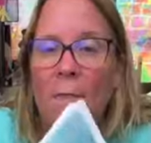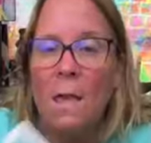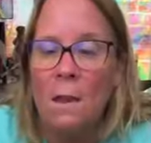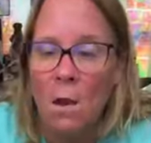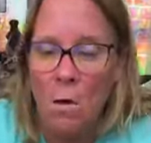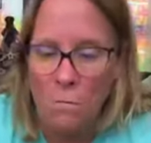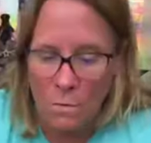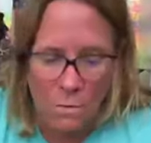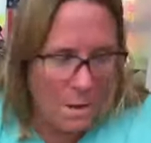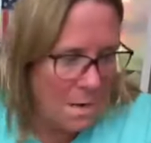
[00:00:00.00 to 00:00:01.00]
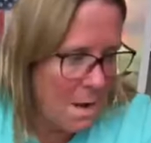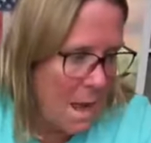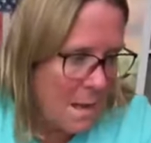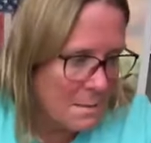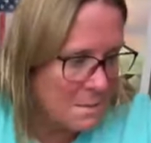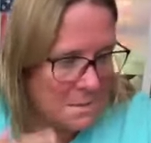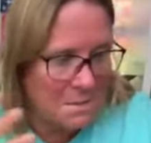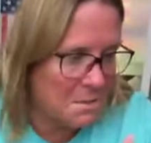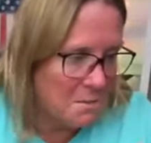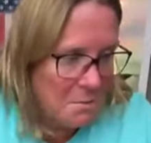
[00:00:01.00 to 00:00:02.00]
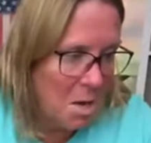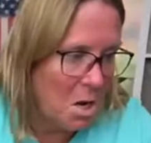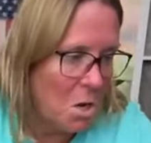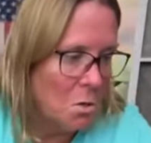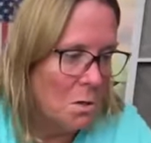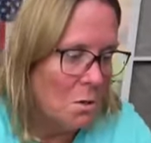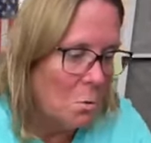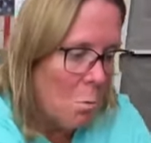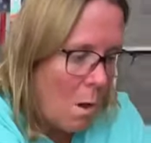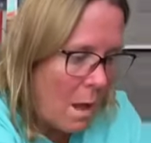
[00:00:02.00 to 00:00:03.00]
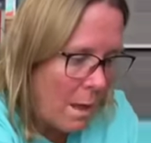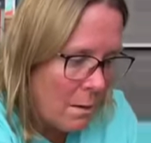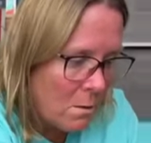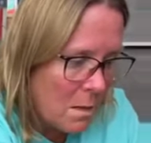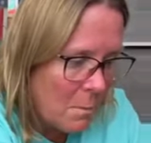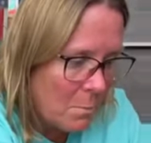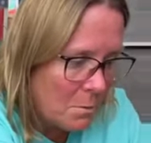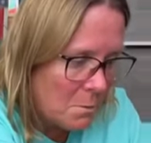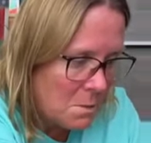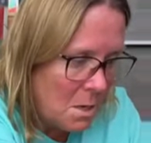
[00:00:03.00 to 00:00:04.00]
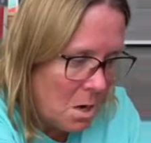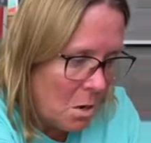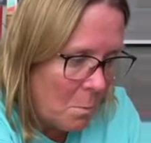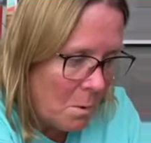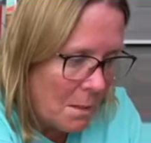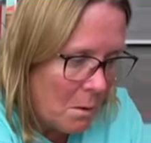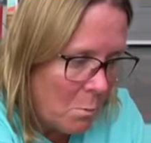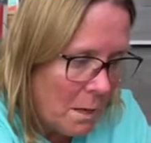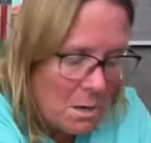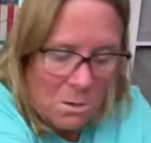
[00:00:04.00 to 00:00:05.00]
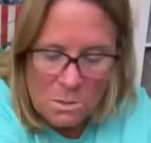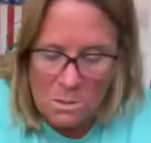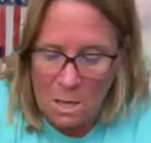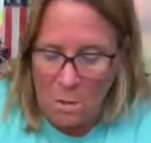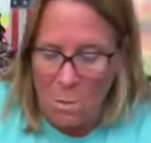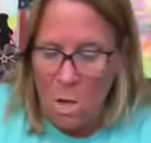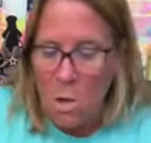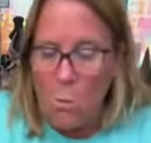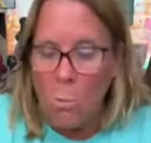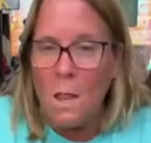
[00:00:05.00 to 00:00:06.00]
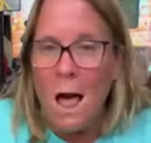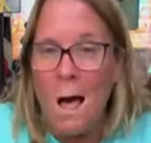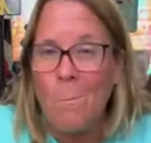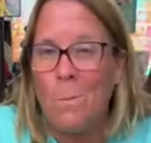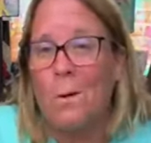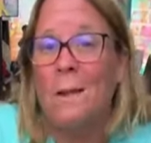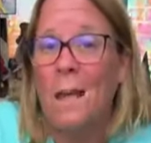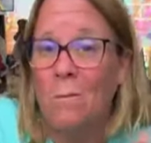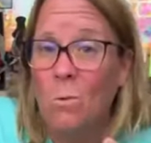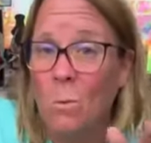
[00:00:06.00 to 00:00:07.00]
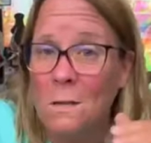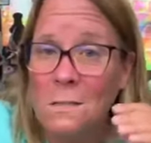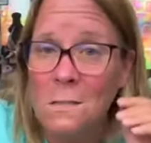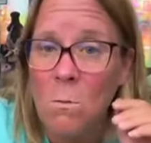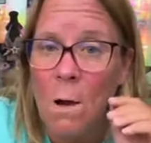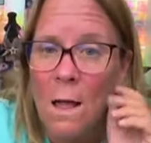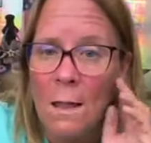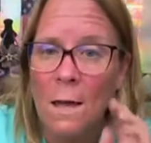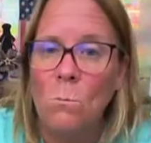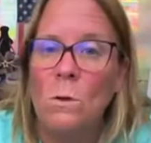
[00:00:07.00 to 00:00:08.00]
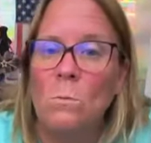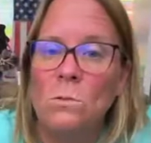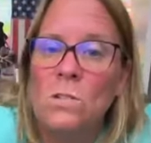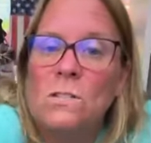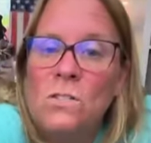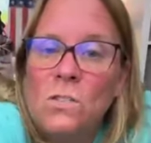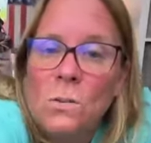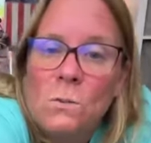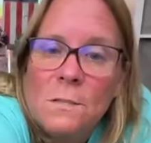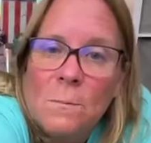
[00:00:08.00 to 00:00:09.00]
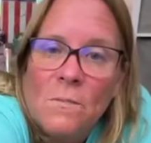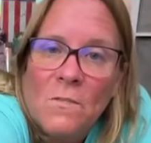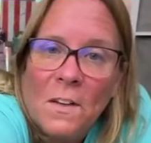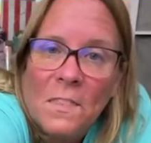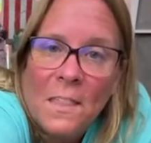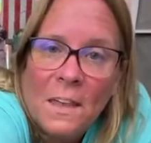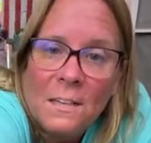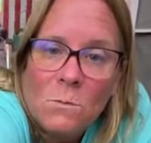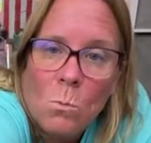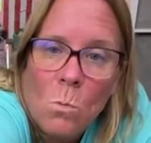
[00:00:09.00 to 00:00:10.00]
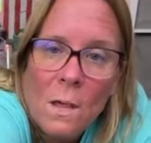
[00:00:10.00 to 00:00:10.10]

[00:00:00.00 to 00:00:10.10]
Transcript: and then over the next, you know, little while, couple, you know, probably a week or so, we'll hop on every once in a while, and we will just do some fun things